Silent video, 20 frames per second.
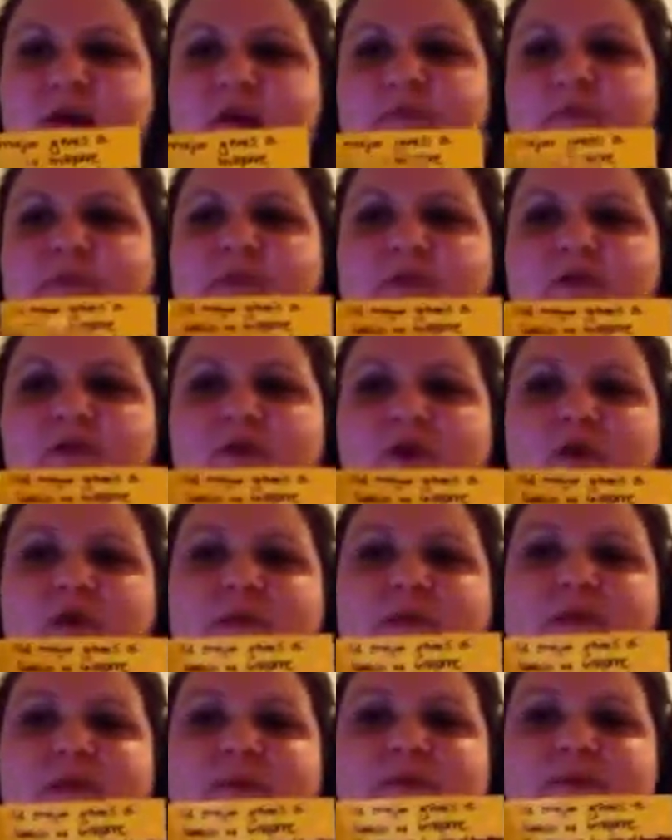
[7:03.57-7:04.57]
But you would
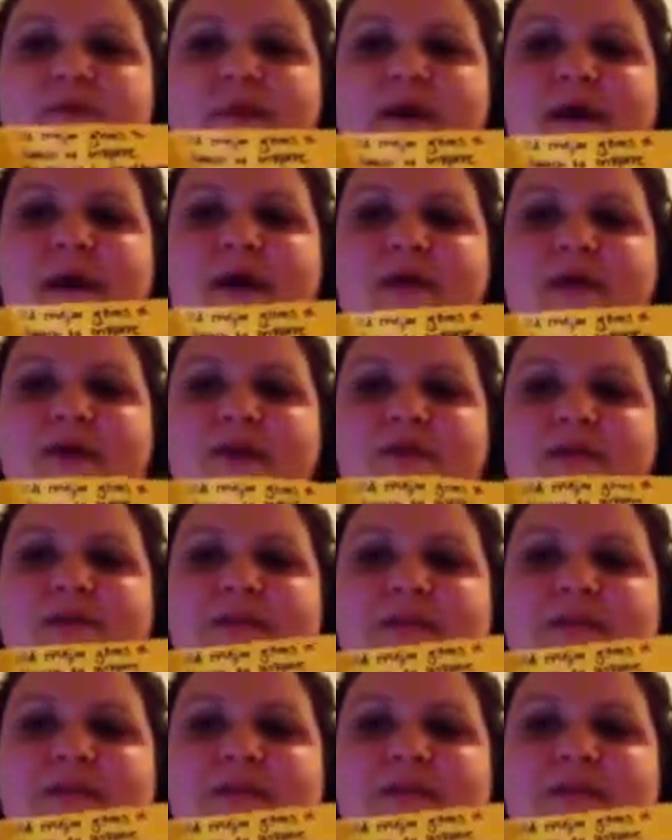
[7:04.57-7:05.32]
open up the back on the